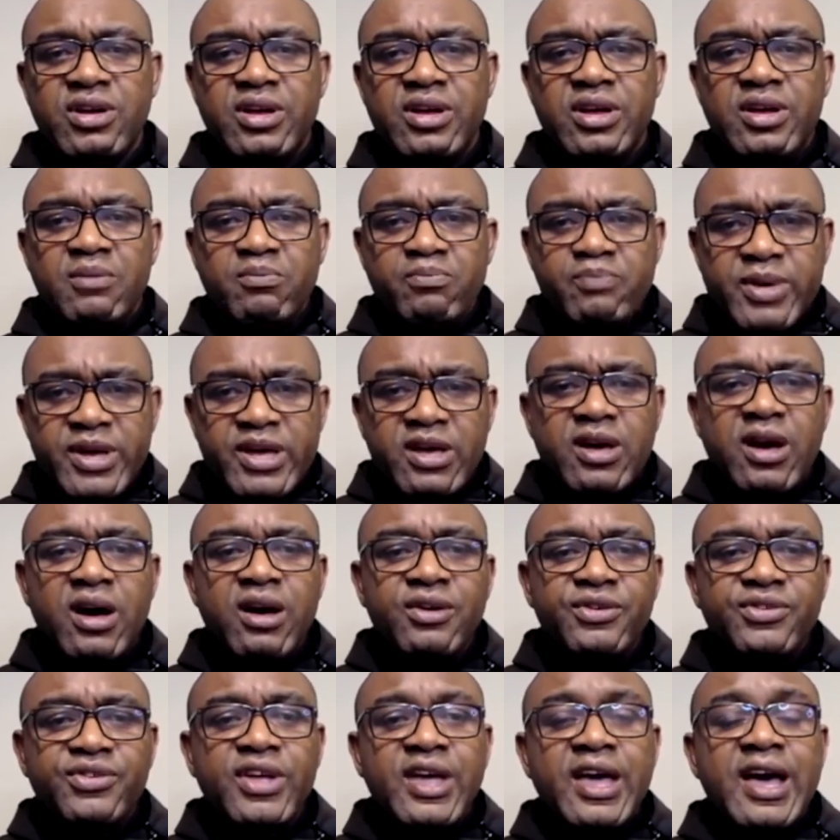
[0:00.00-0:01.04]

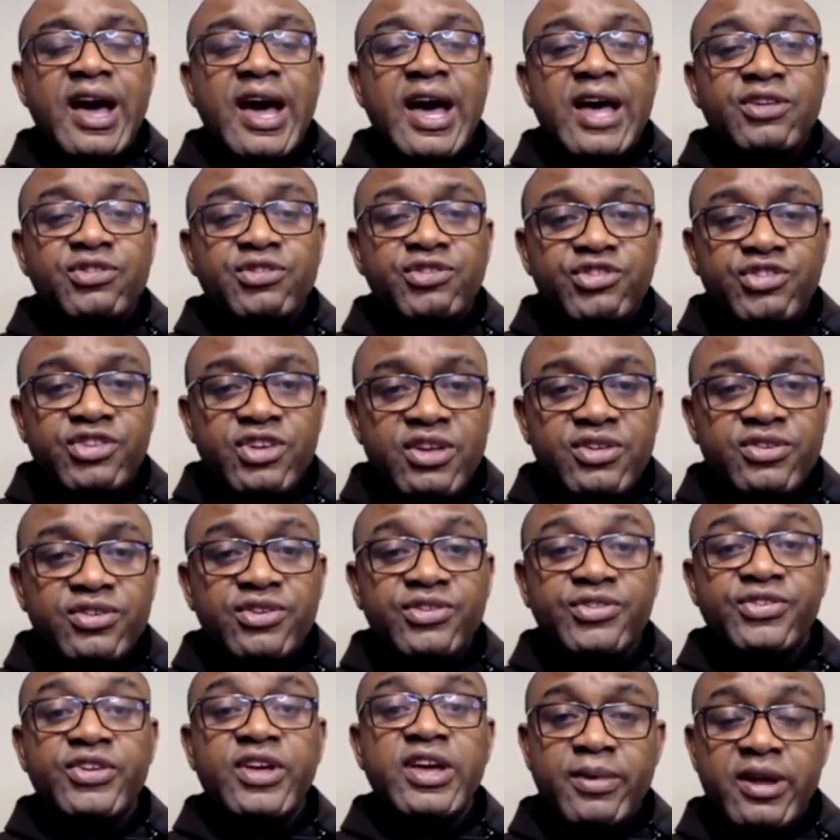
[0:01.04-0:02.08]
because, as
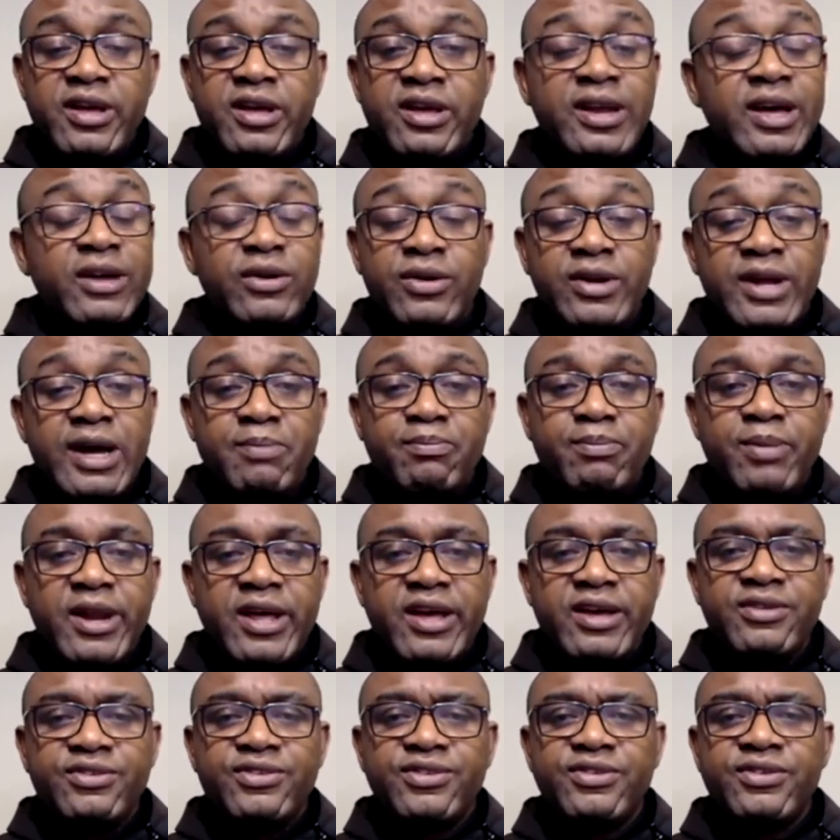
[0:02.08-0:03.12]
Jesus says in another
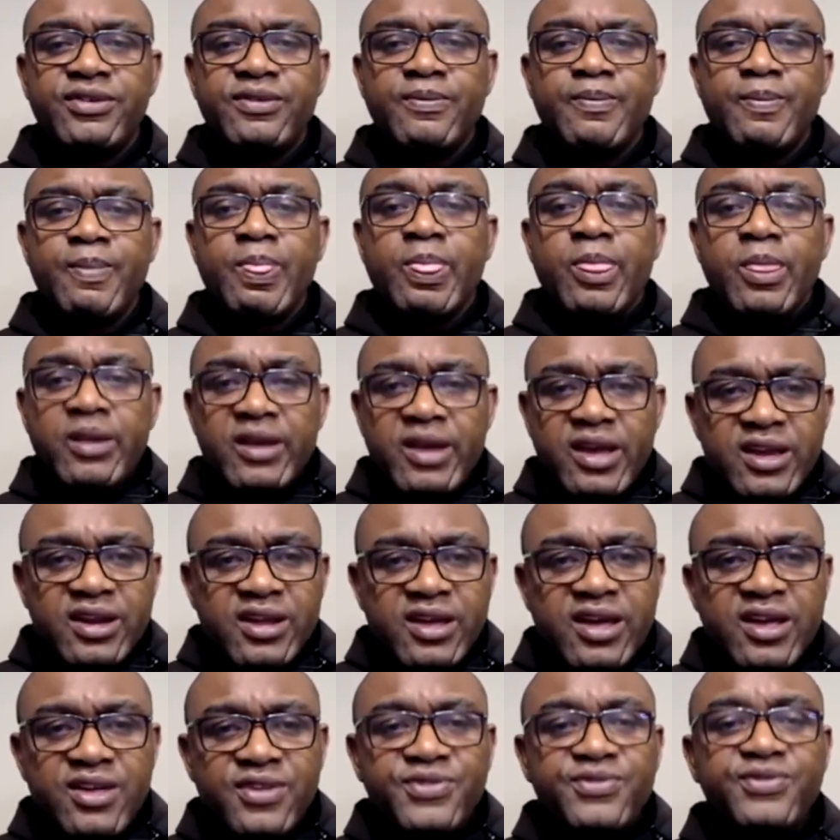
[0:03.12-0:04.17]
place, it
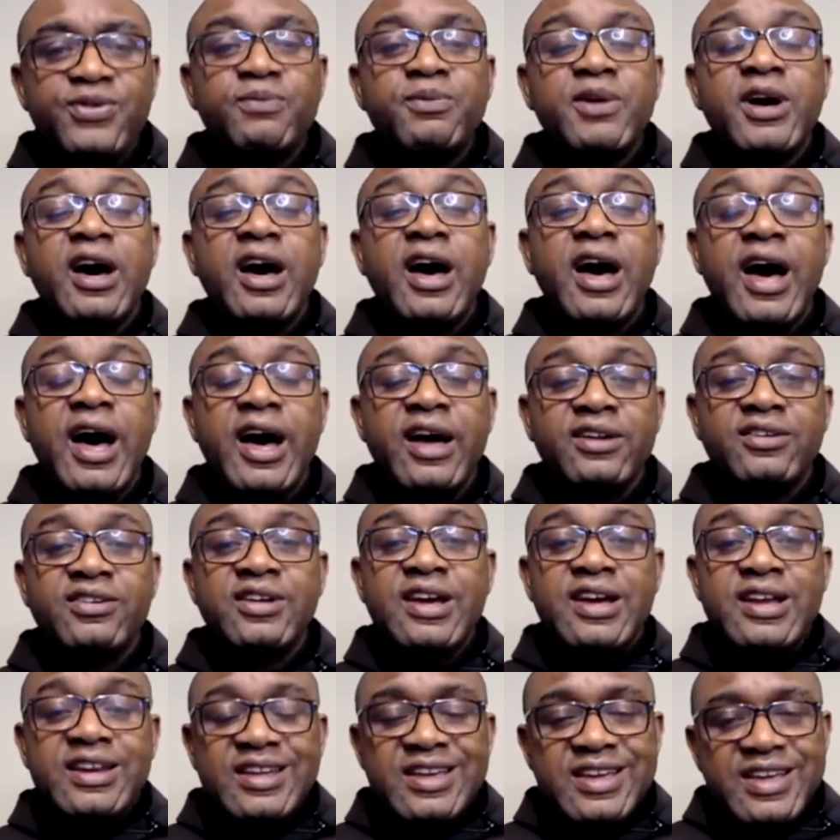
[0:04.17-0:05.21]
is from the heart,
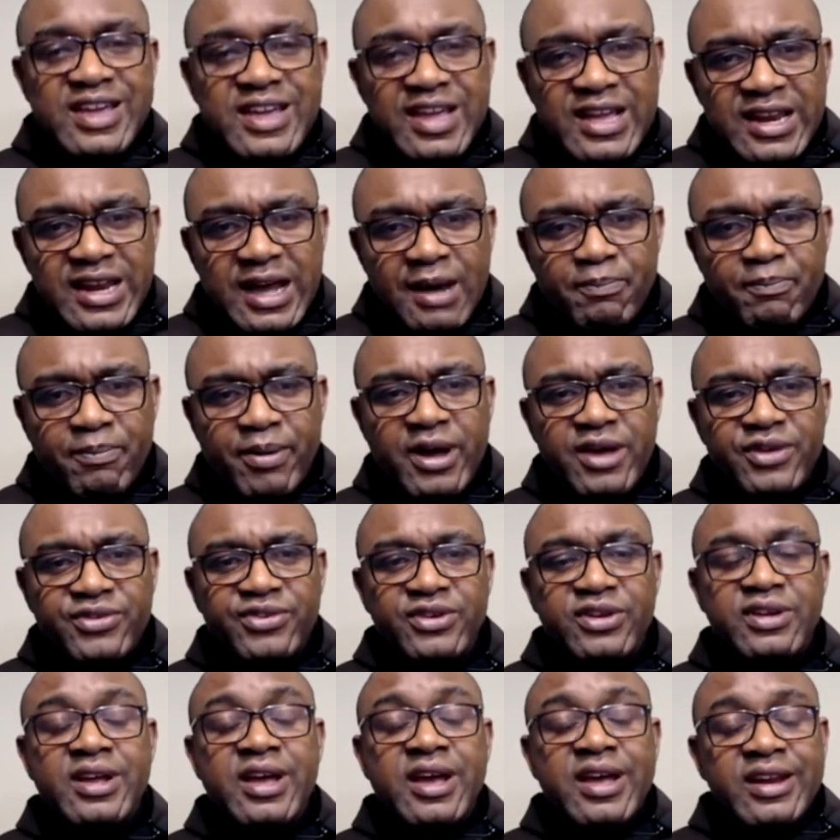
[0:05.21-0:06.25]
the inner
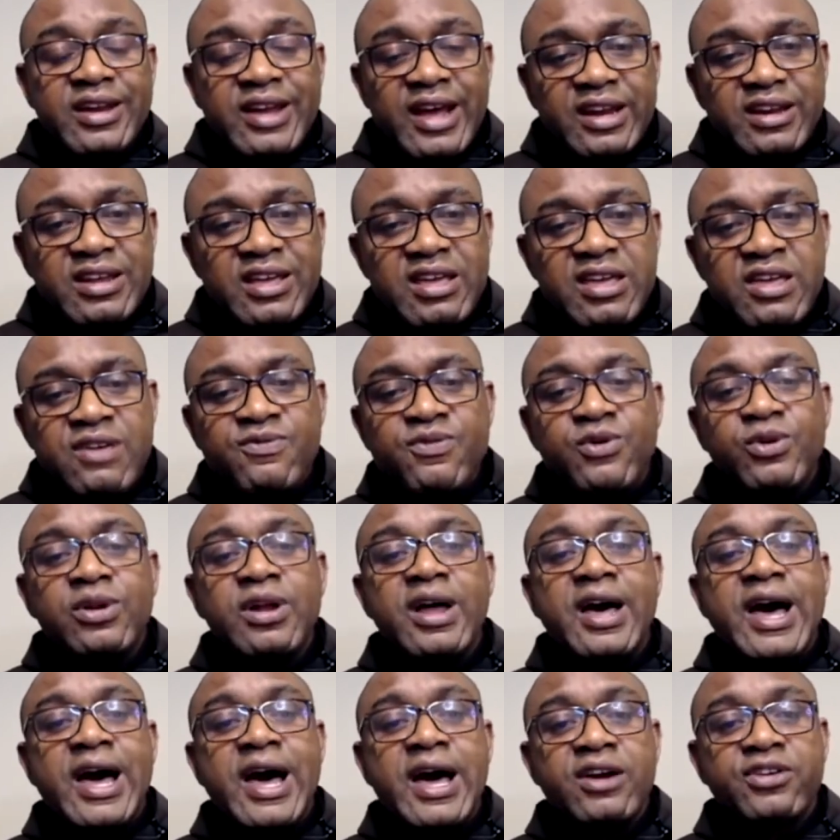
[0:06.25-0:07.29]
person, that evil
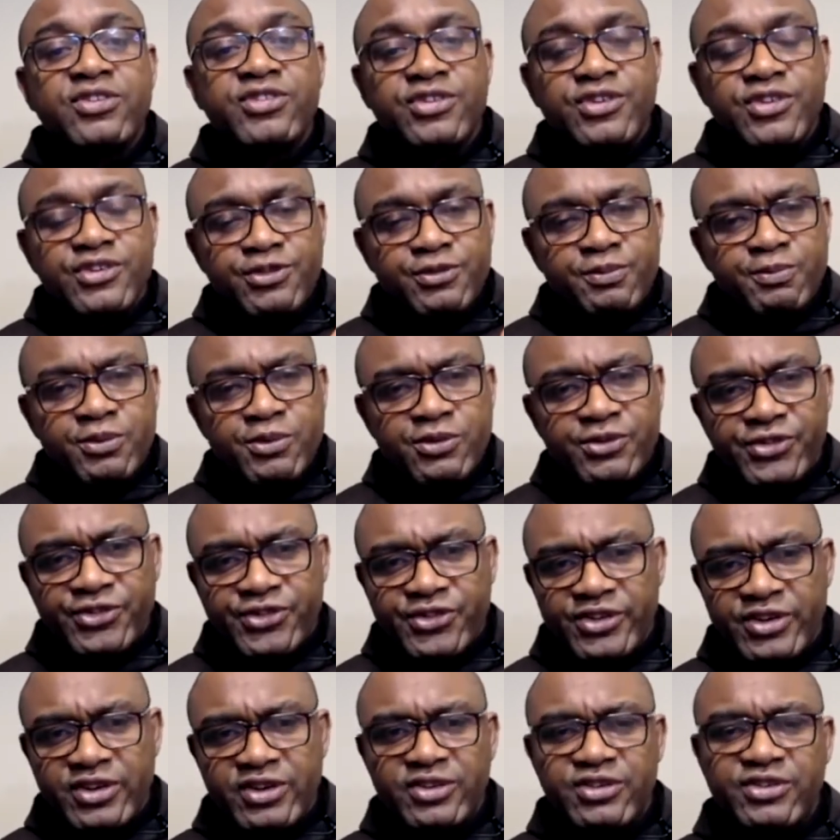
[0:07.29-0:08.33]
actions
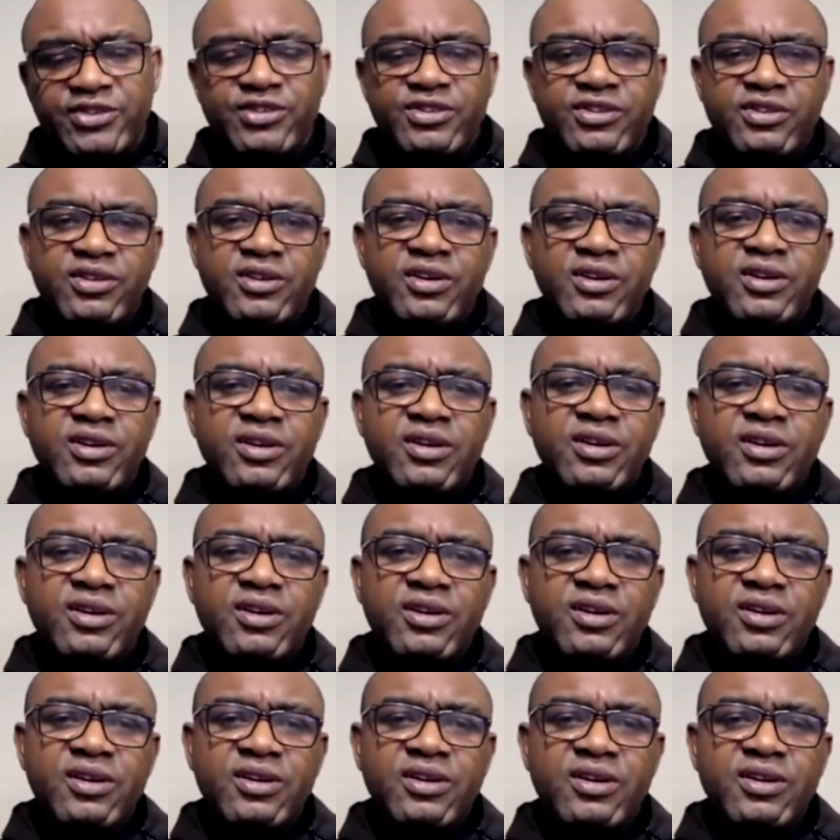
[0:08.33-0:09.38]
proceed.
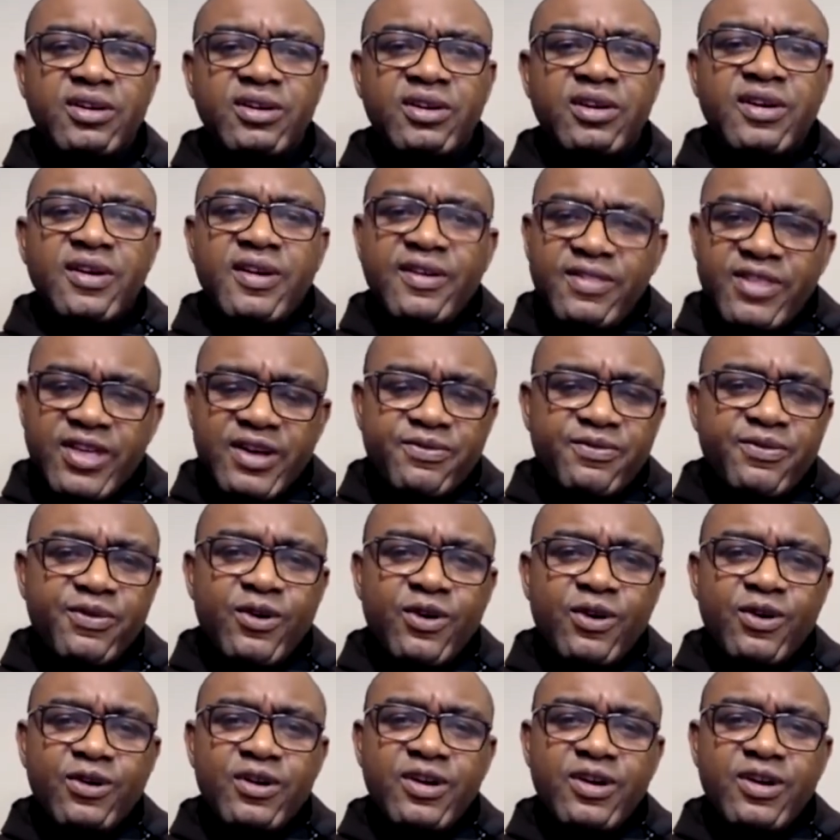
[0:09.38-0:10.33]
Therefore,